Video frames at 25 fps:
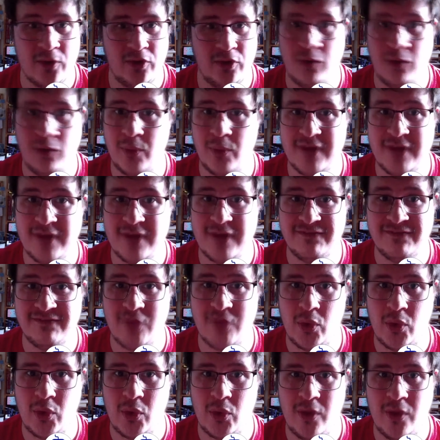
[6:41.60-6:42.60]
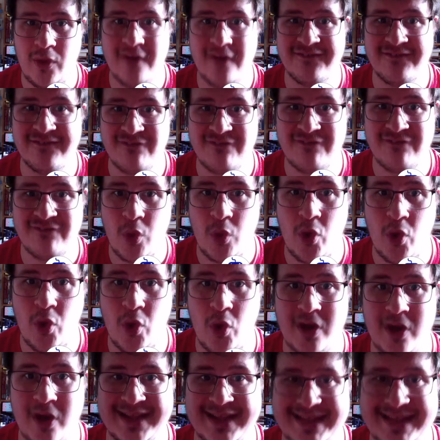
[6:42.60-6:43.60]
1-4,
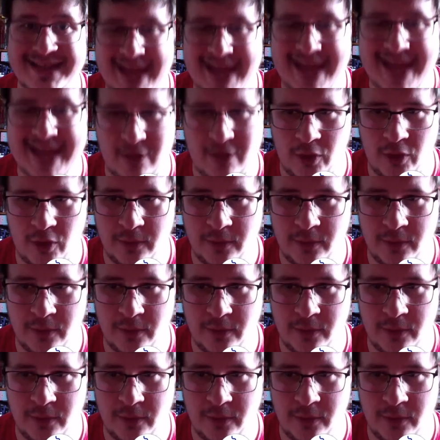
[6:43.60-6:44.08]
4-0.